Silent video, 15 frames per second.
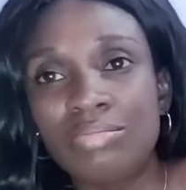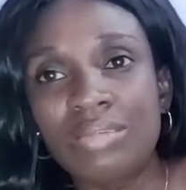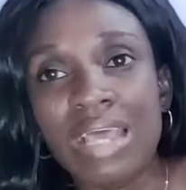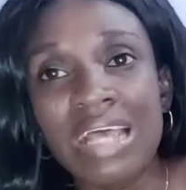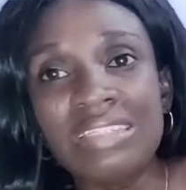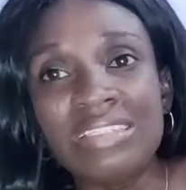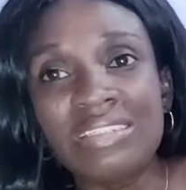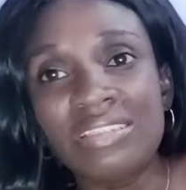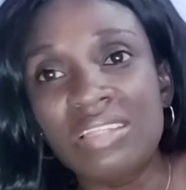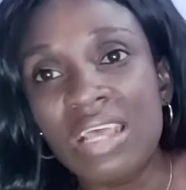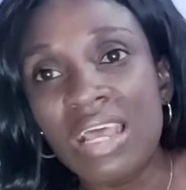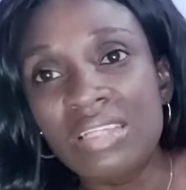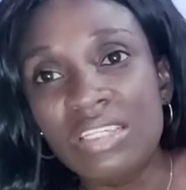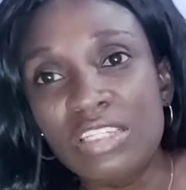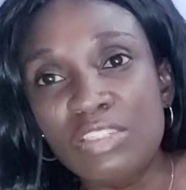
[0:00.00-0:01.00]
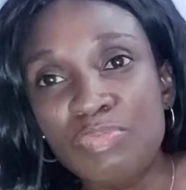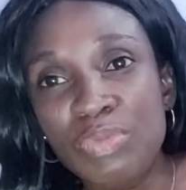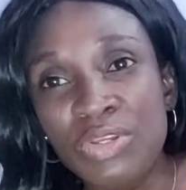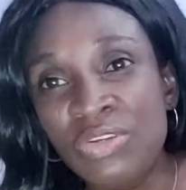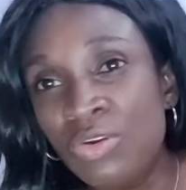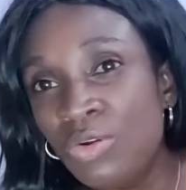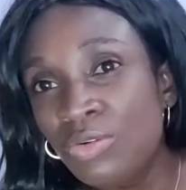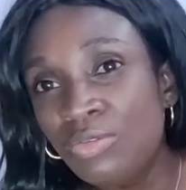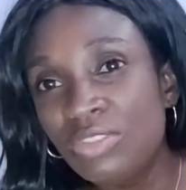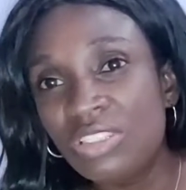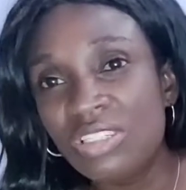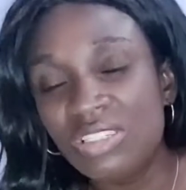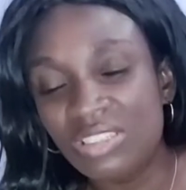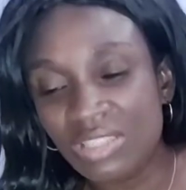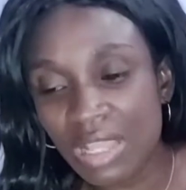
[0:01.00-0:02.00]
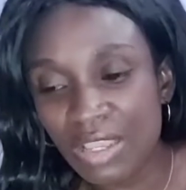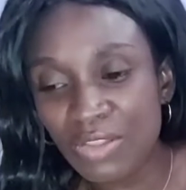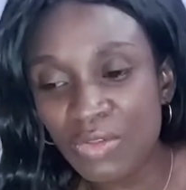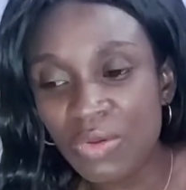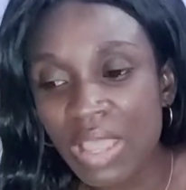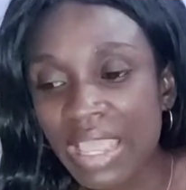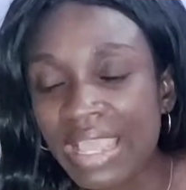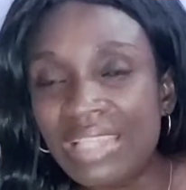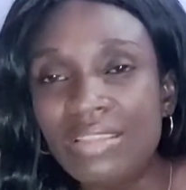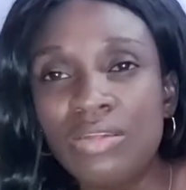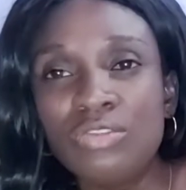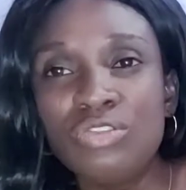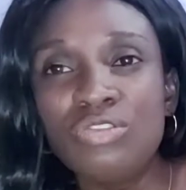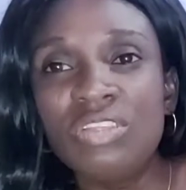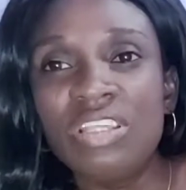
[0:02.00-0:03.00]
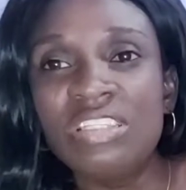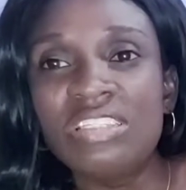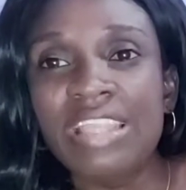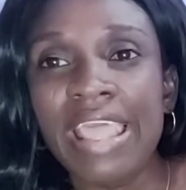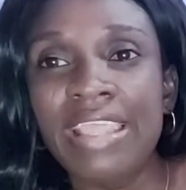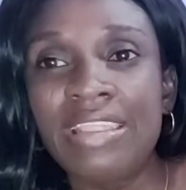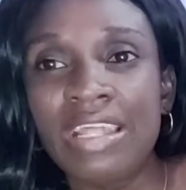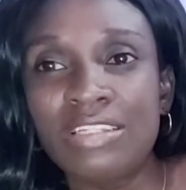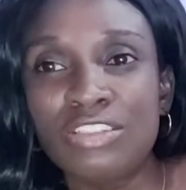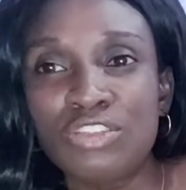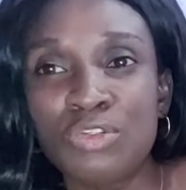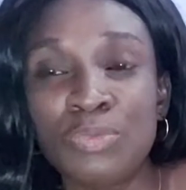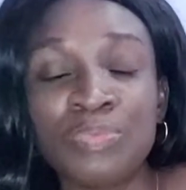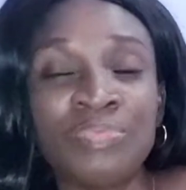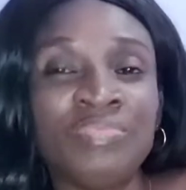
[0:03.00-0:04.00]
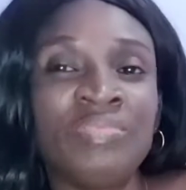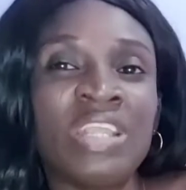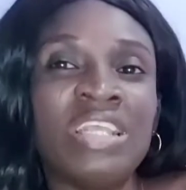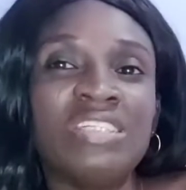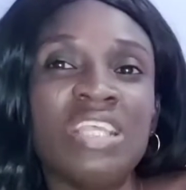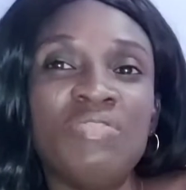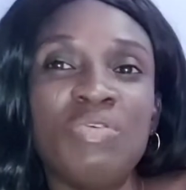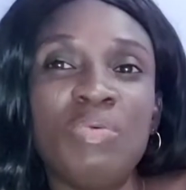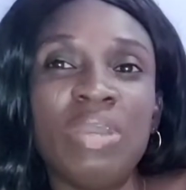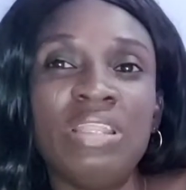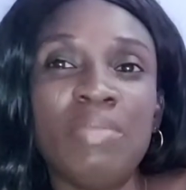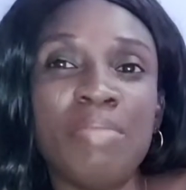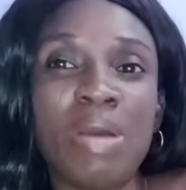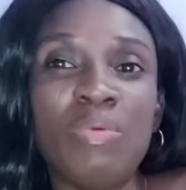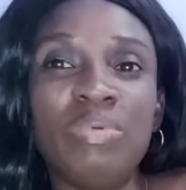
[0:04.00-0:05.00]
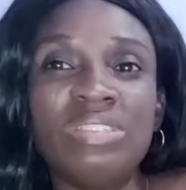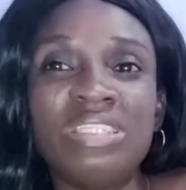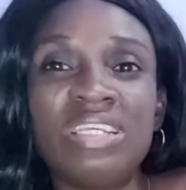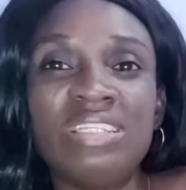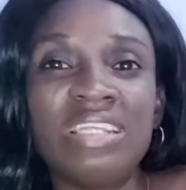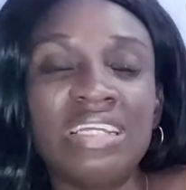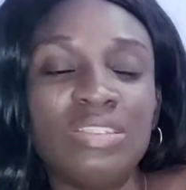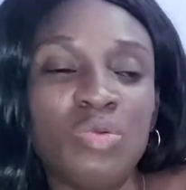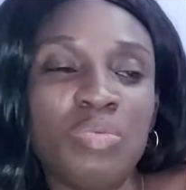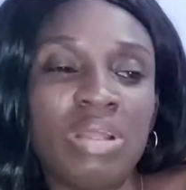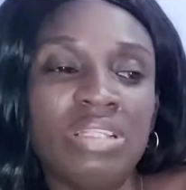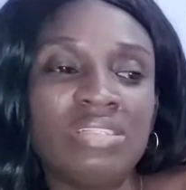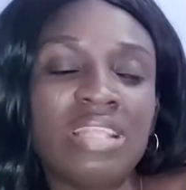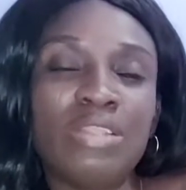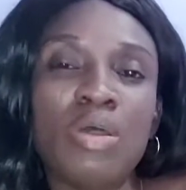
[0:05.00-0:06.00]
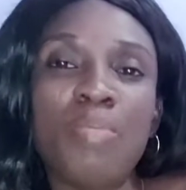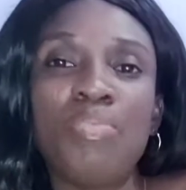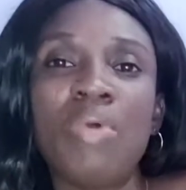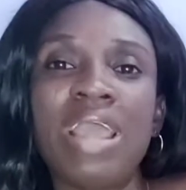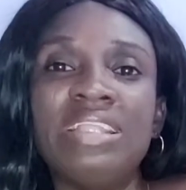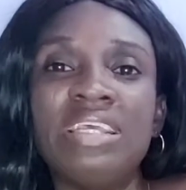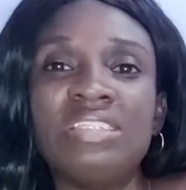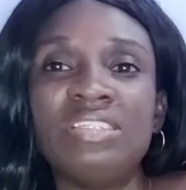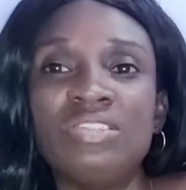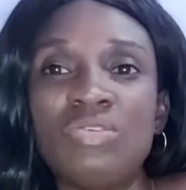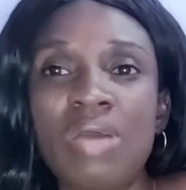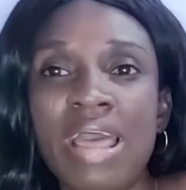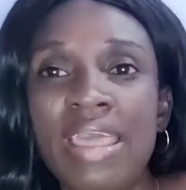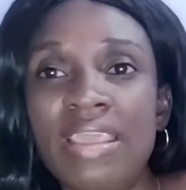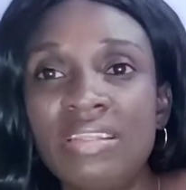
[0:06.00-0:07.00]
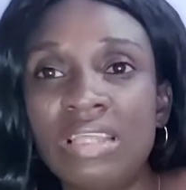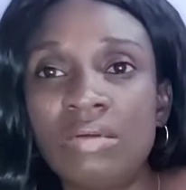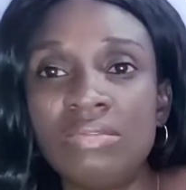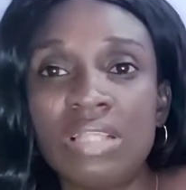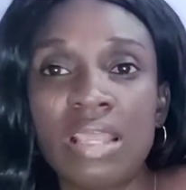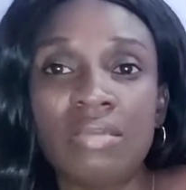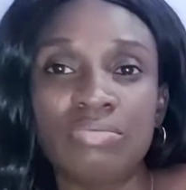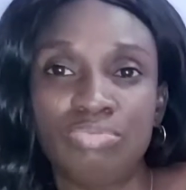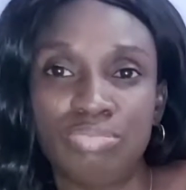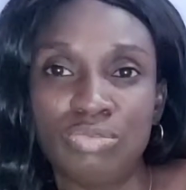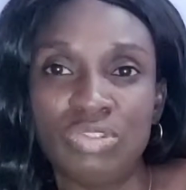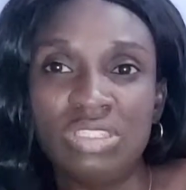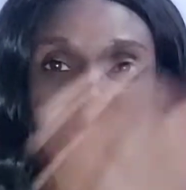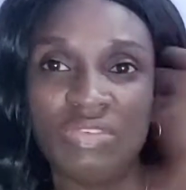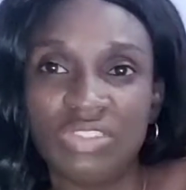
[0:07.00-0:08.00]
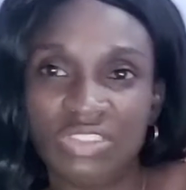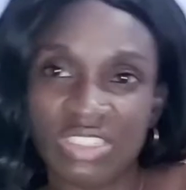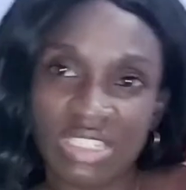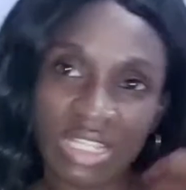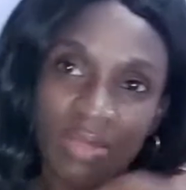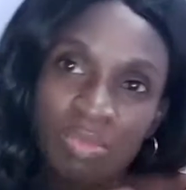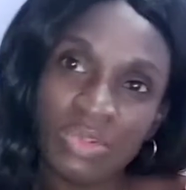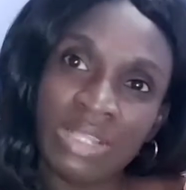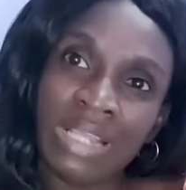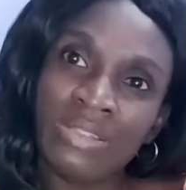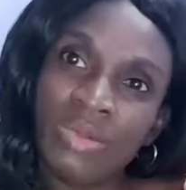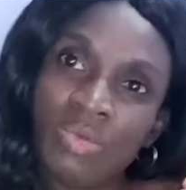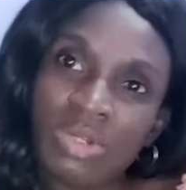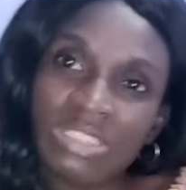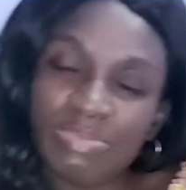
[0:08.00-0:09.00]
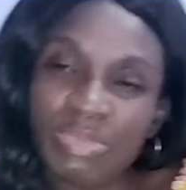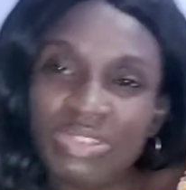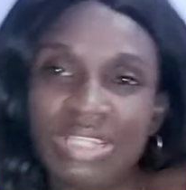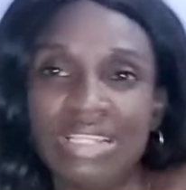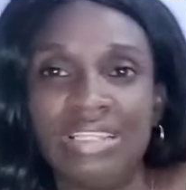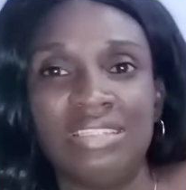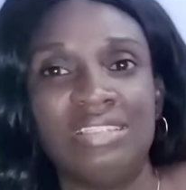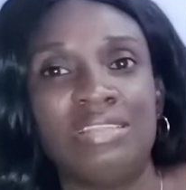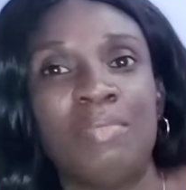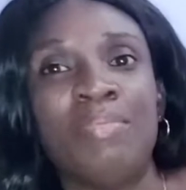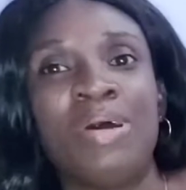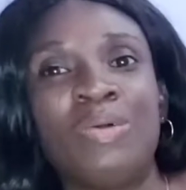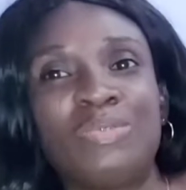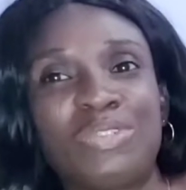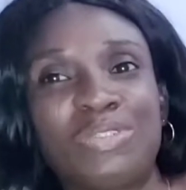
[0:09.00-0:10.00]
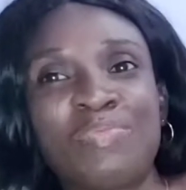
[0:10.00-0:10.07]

as a Spiro sister, you know, I cannot do things like that. So even when the man was saying that, and the woman is like, don't put ideas into her head, I was like, who is even interested in modeling? I know what modeling is about.